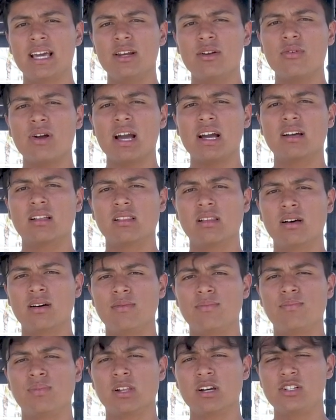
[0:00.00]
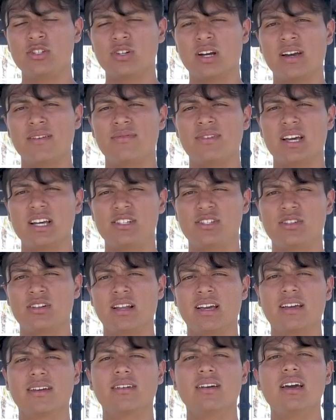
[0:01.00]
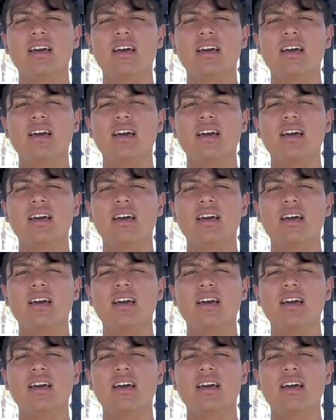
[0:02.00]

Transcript: Interact Club blood drive yesterday.